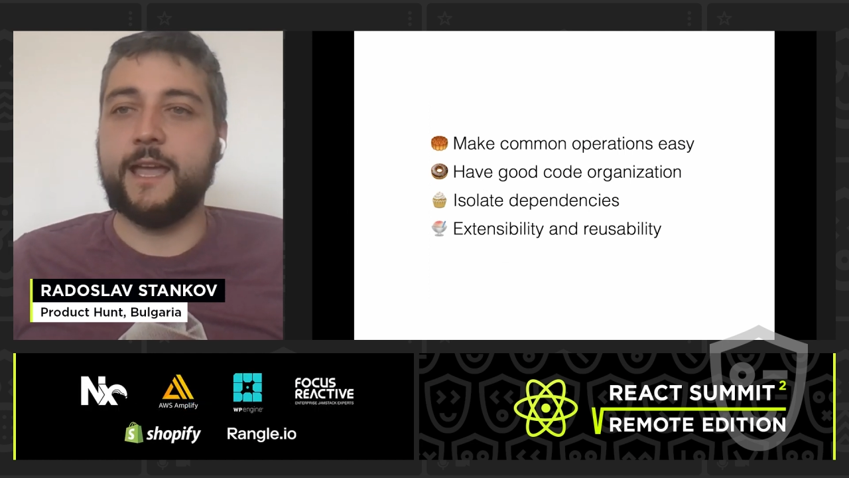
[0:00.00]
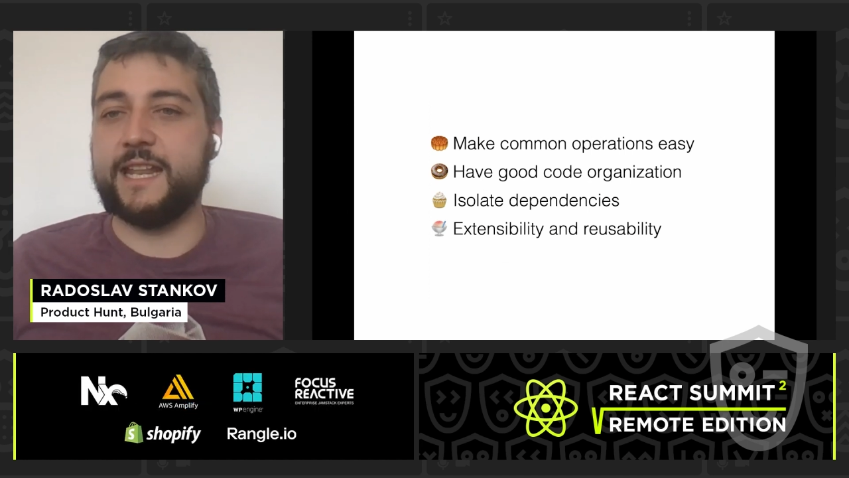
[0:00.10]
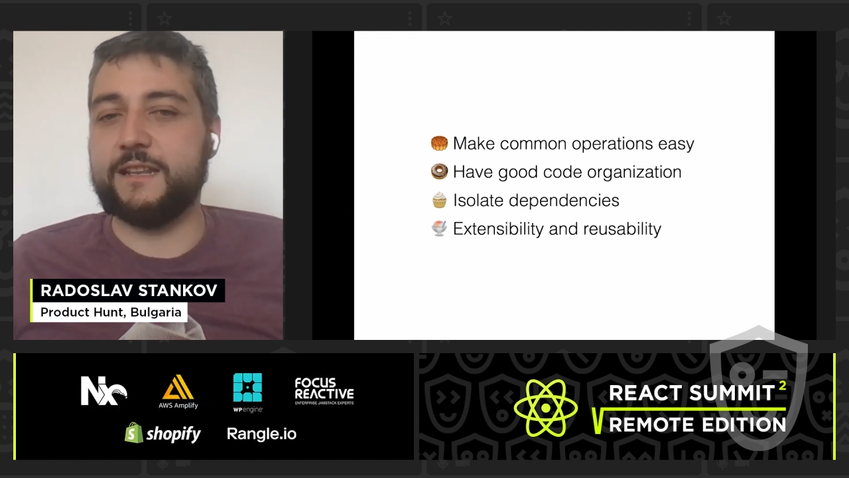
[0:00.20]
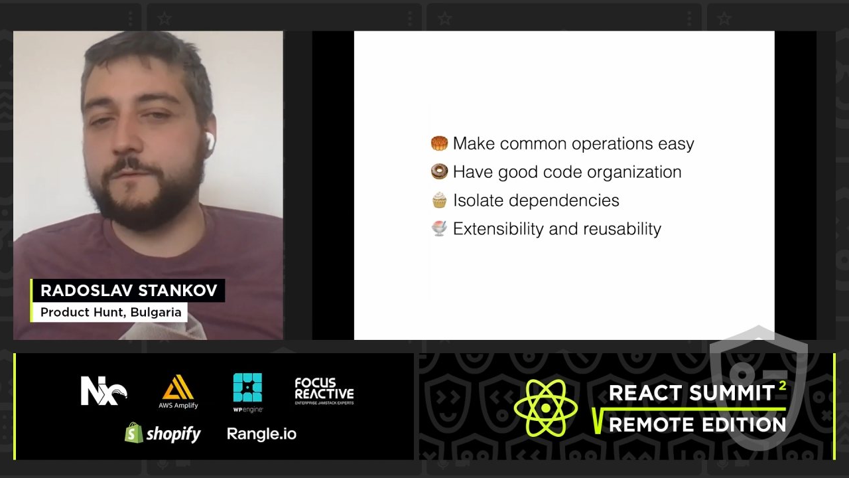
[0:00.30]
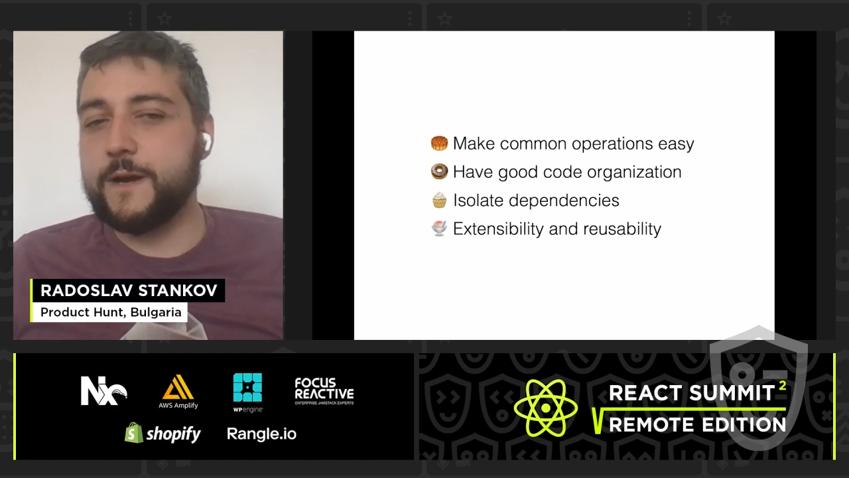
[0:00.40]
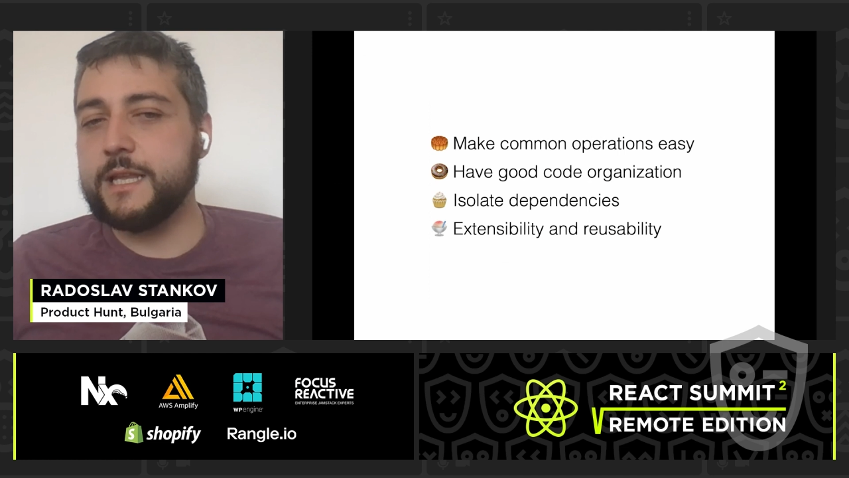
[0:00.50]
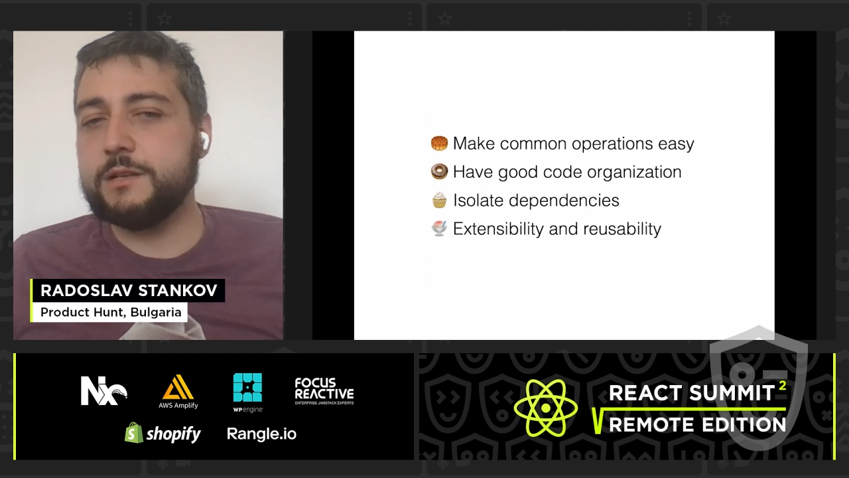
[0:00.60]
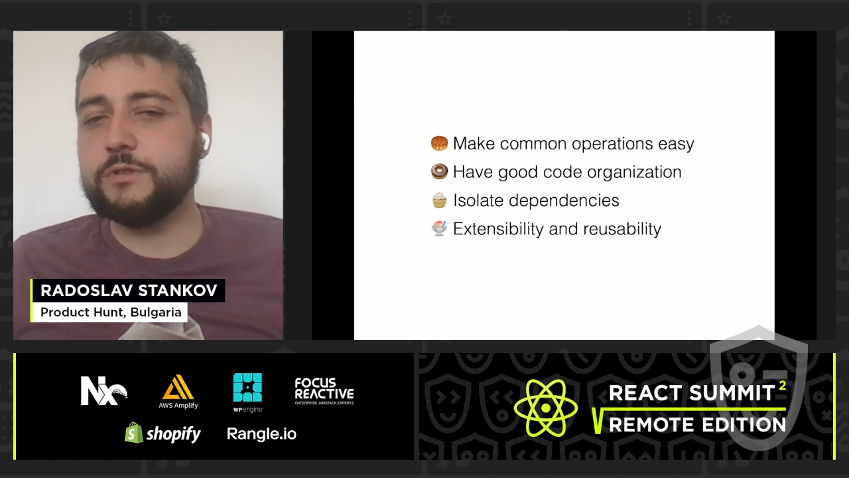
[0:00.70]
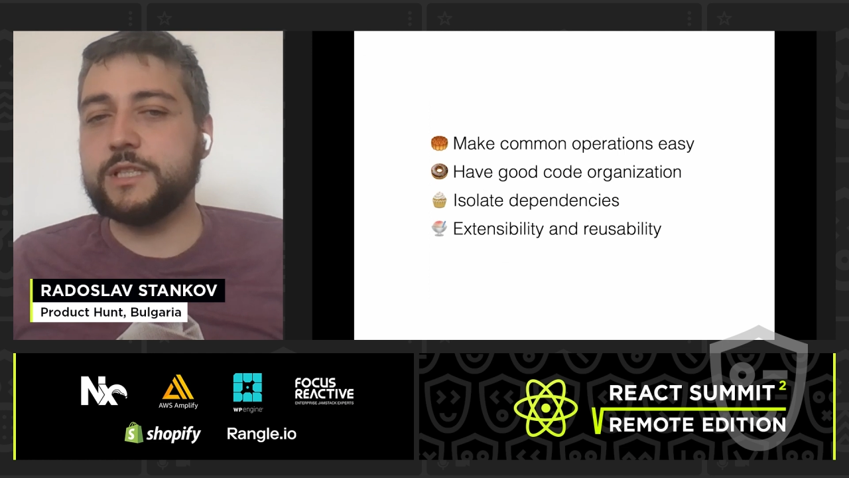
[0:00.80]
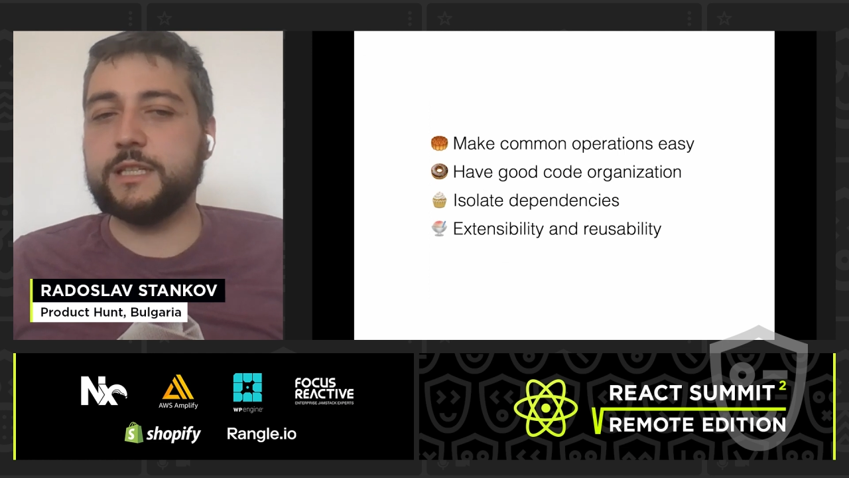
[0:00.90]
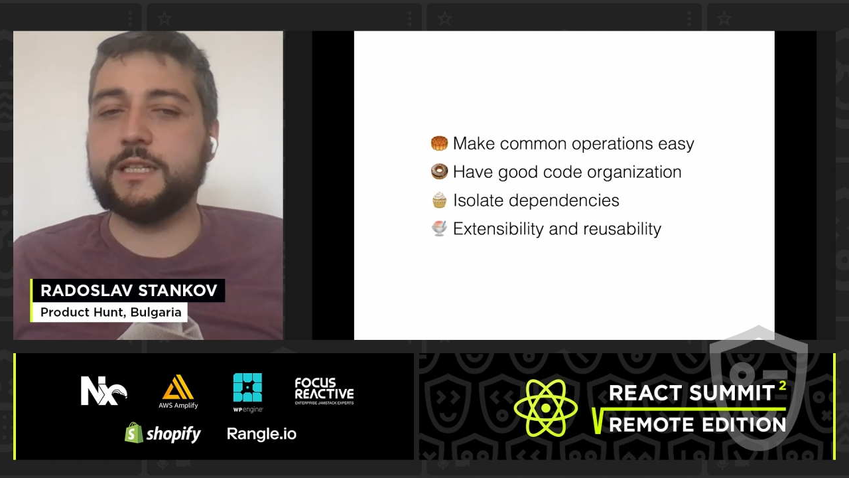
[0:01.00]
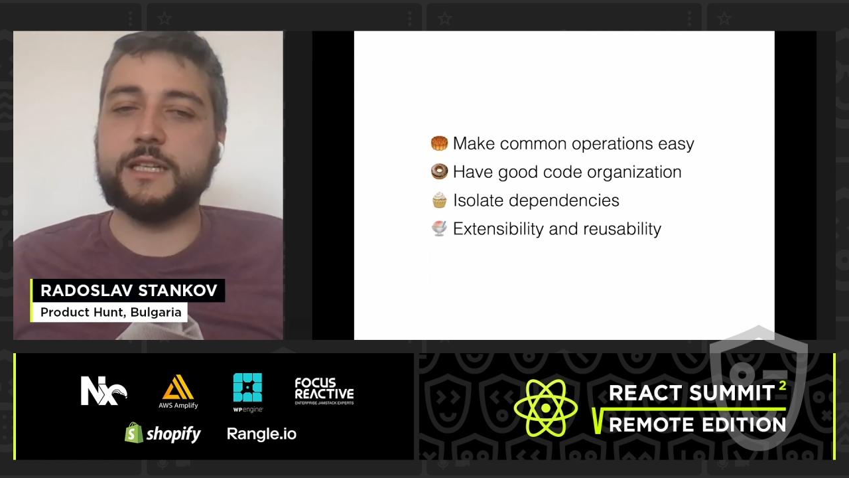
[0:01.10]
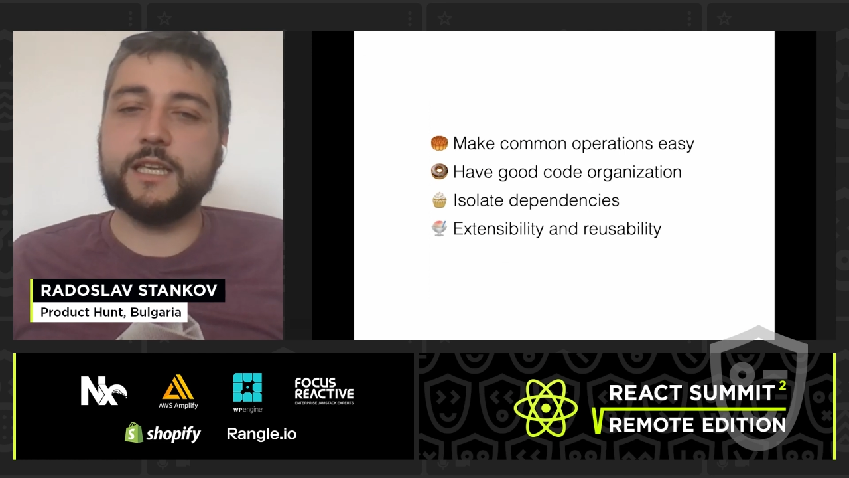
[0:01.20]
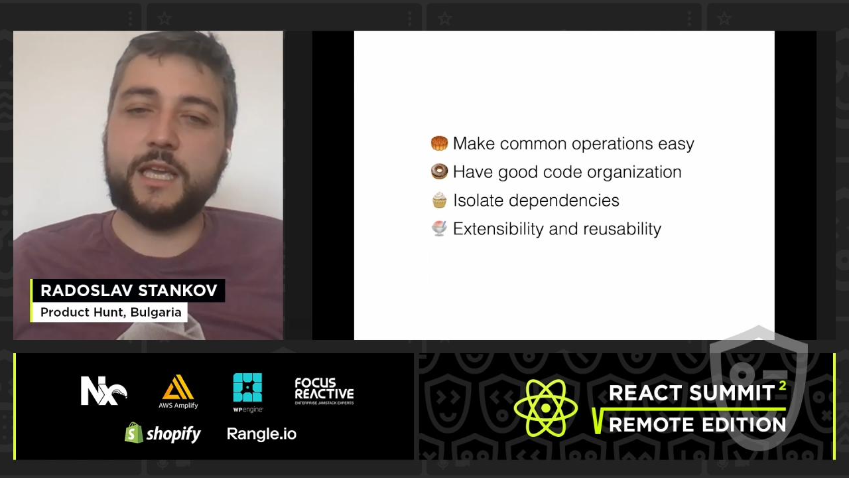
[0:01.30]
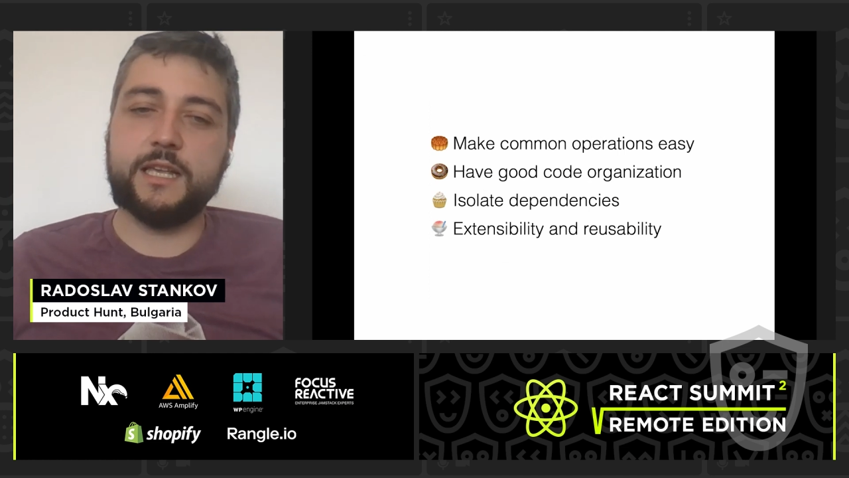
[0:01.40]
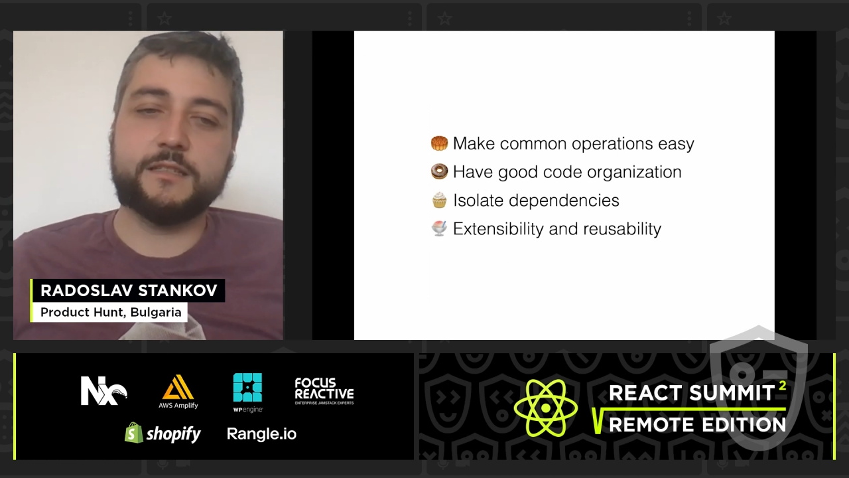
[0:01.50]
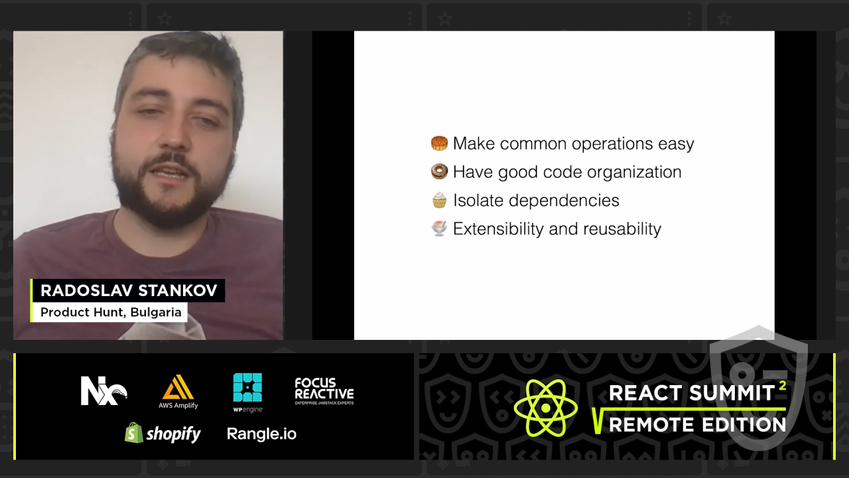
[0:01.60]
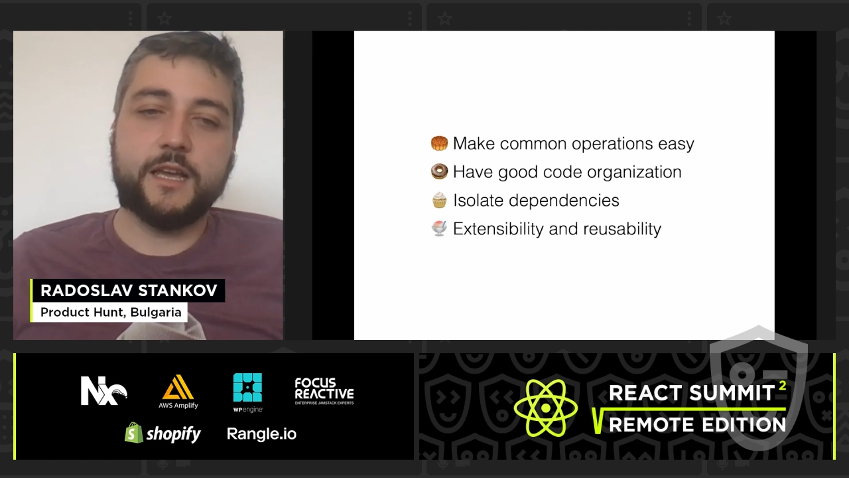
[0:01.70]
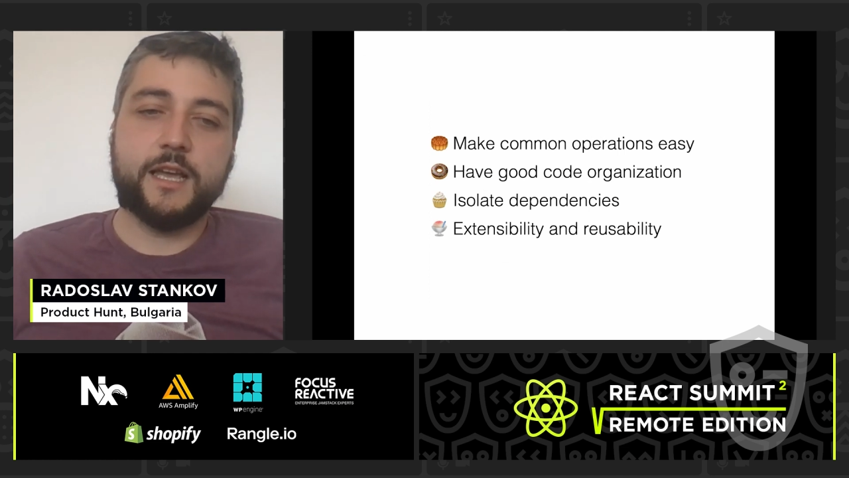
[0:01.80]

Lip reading: And the final thing is